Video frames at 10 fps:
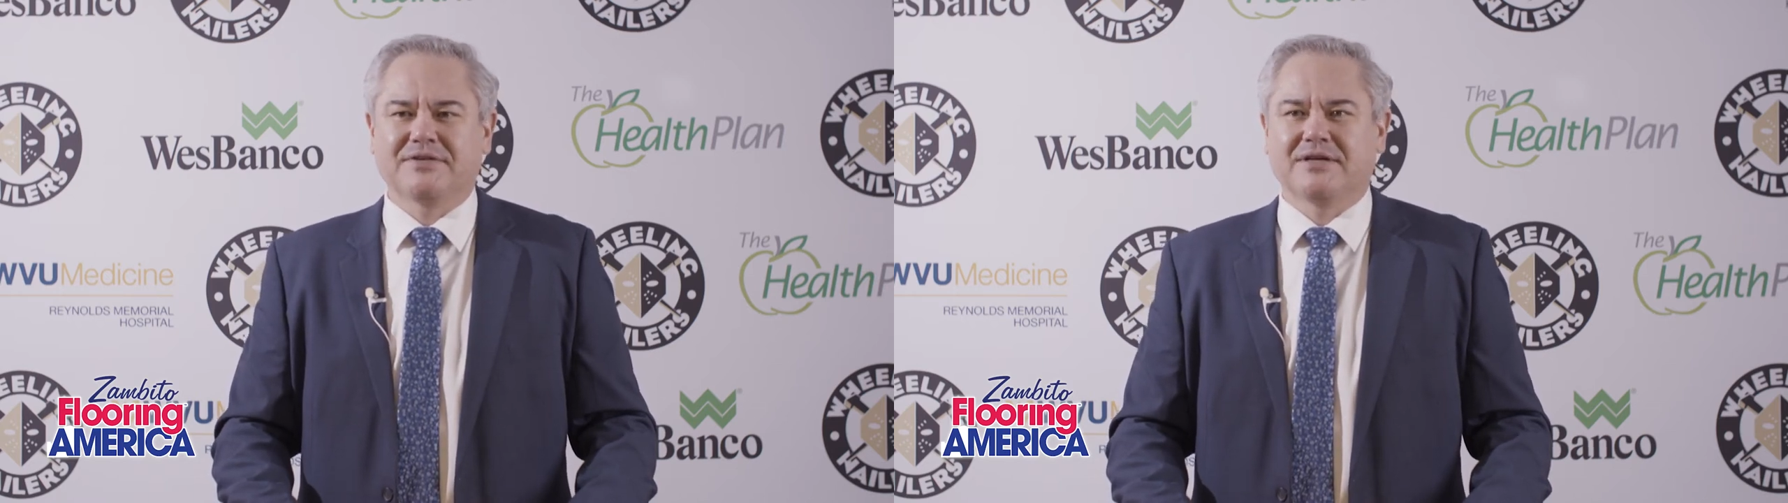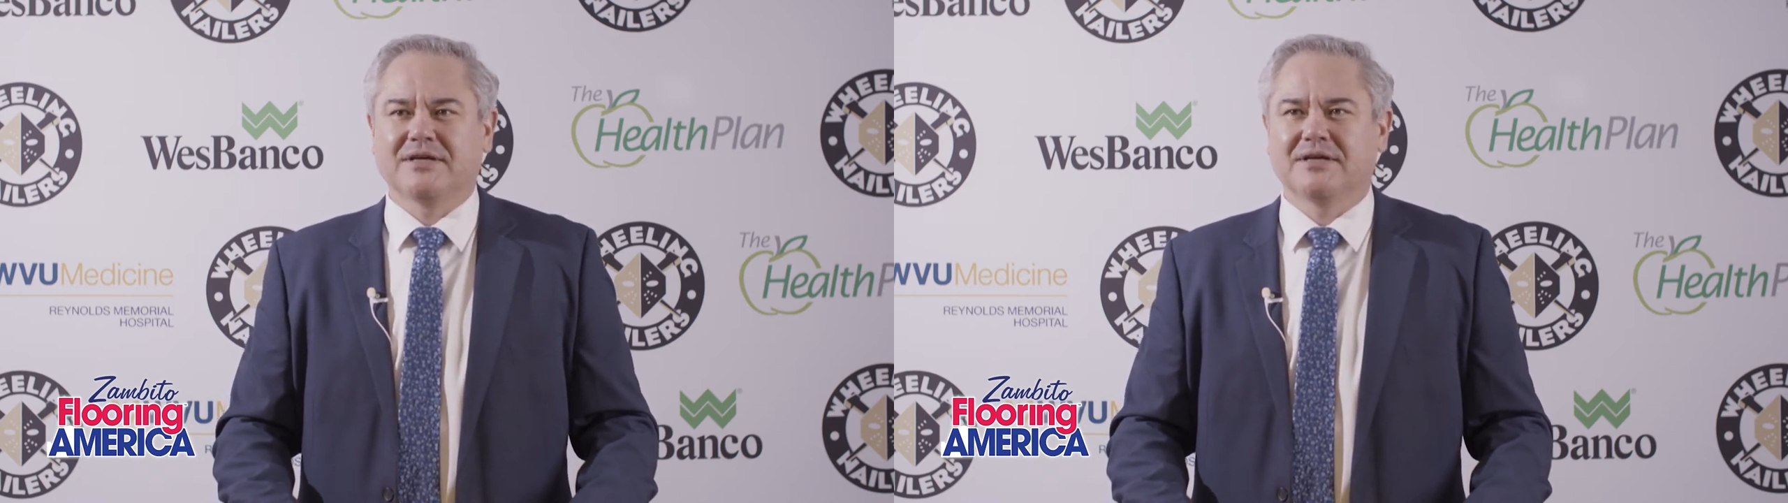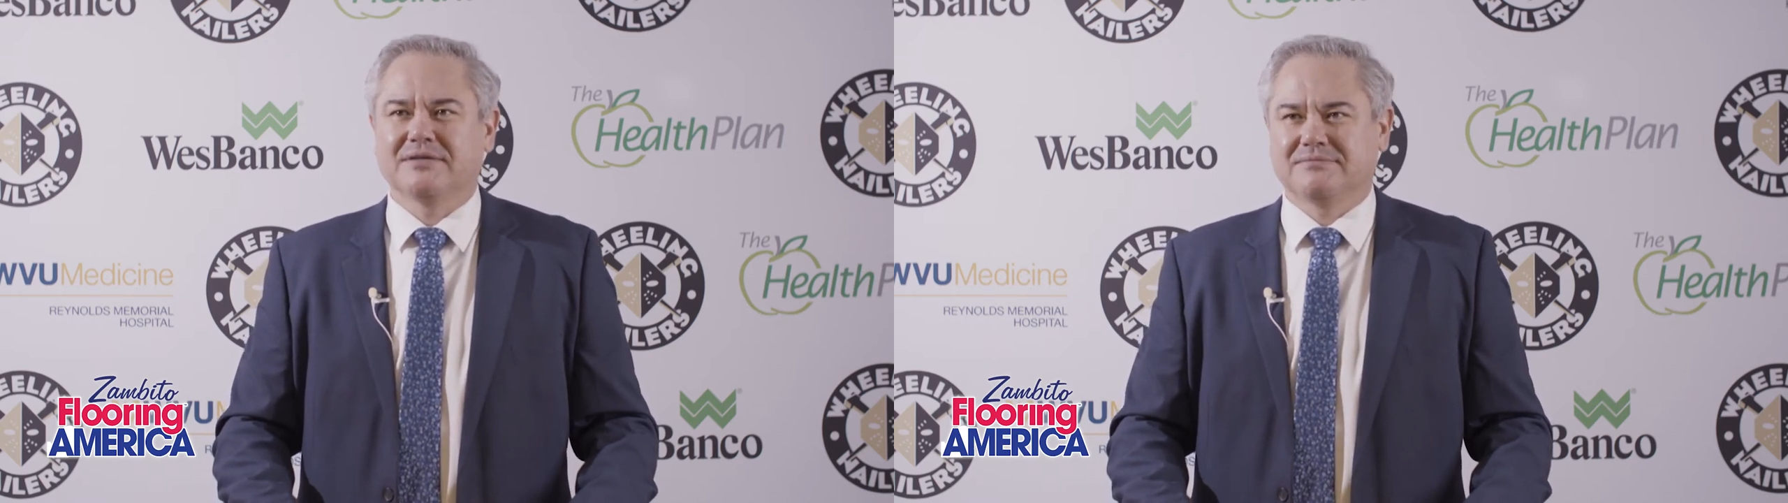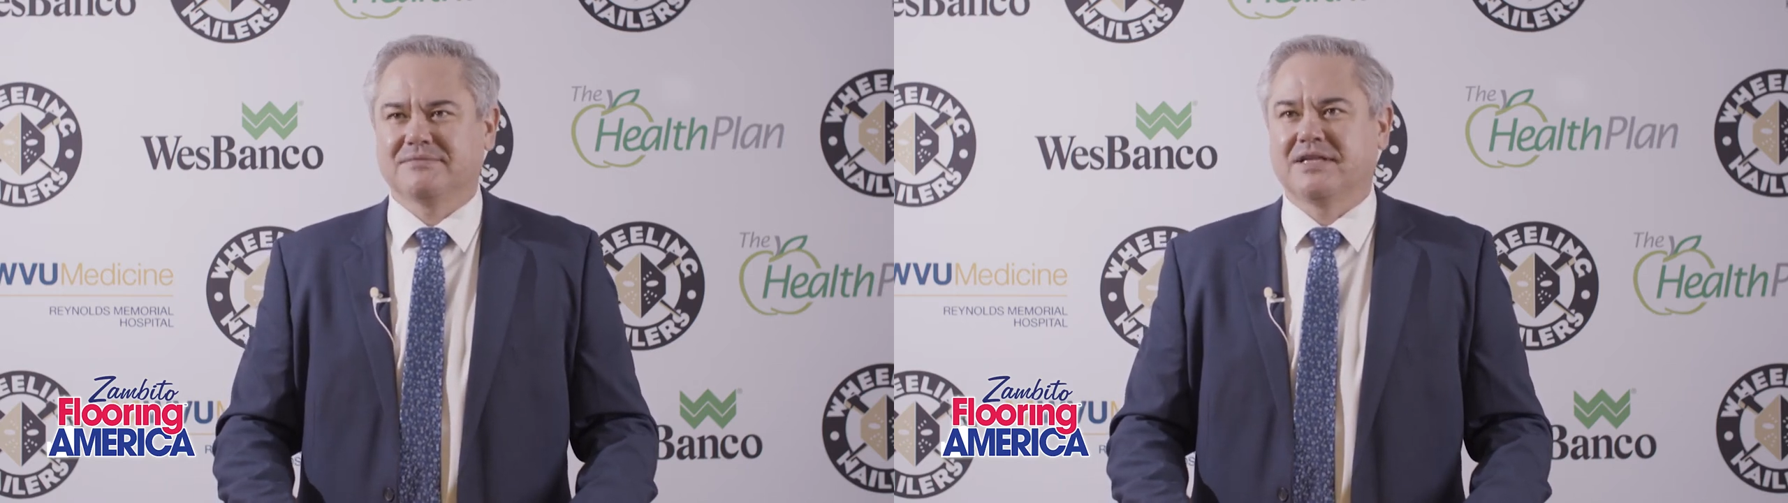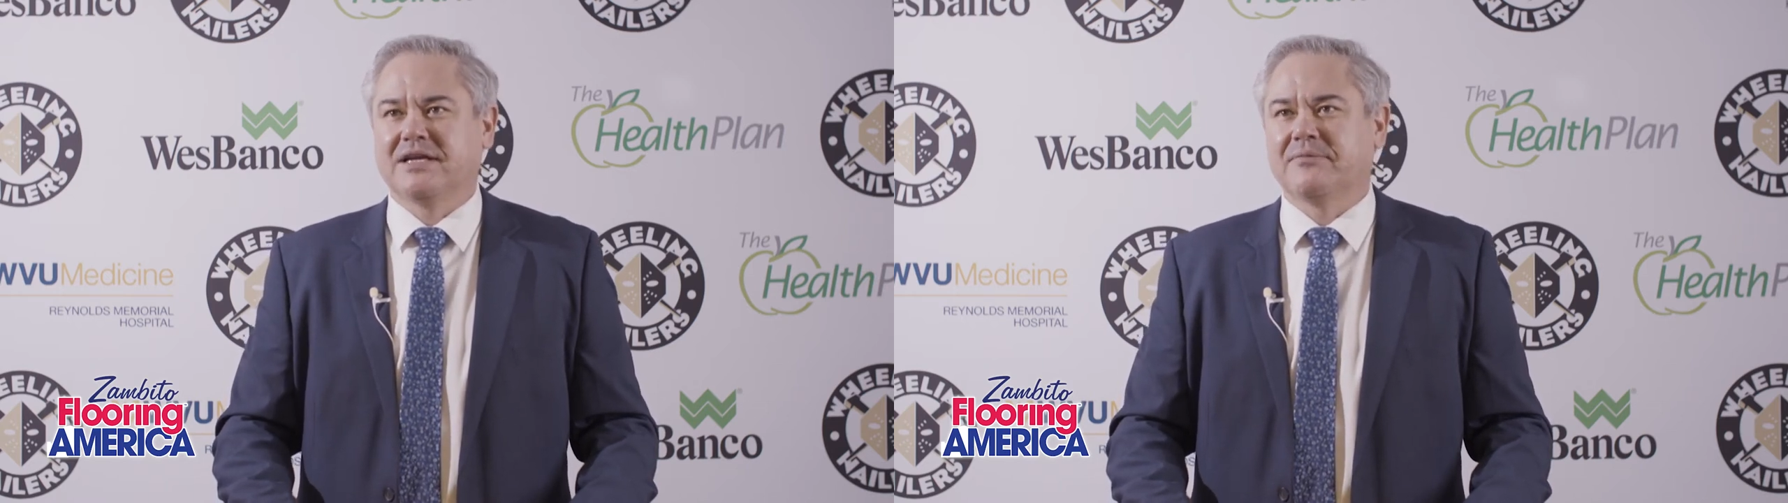to
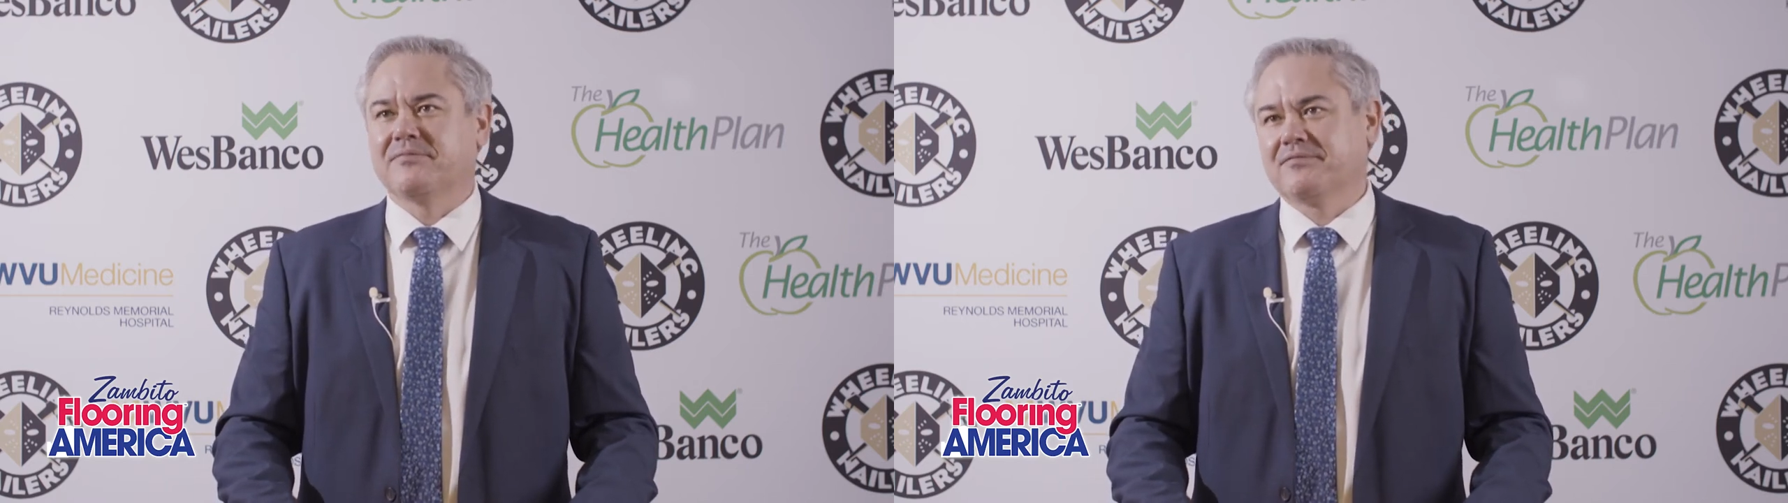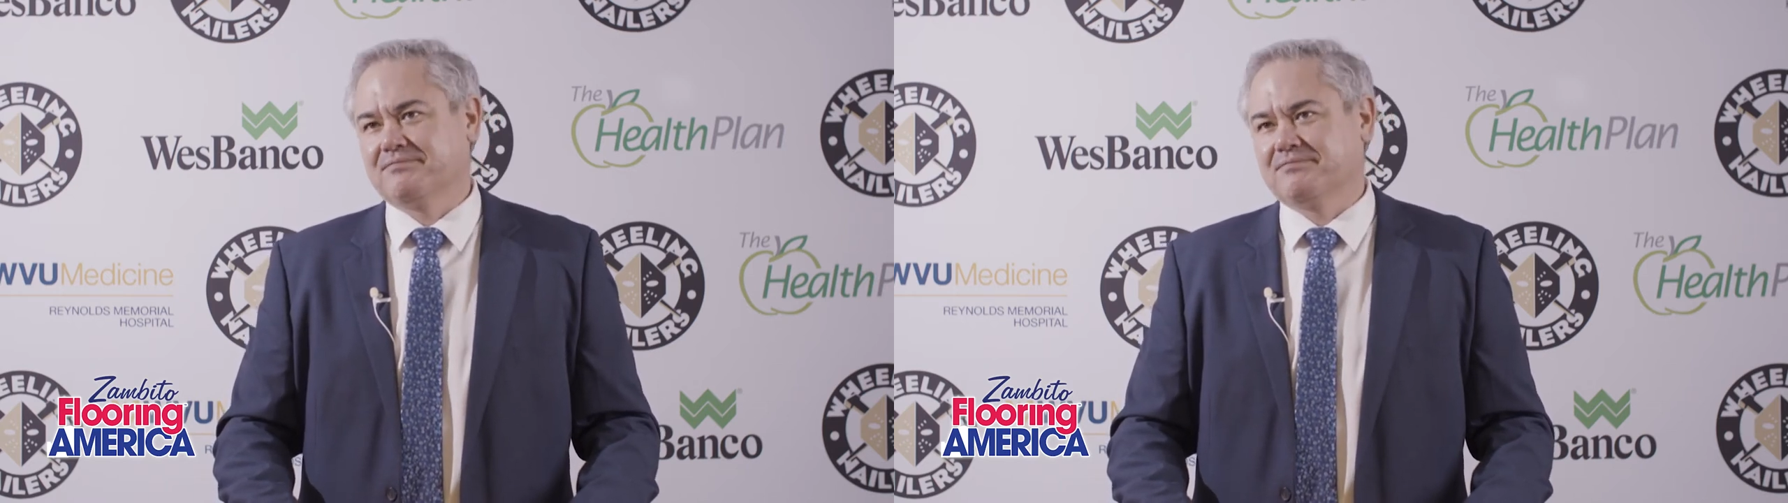clean up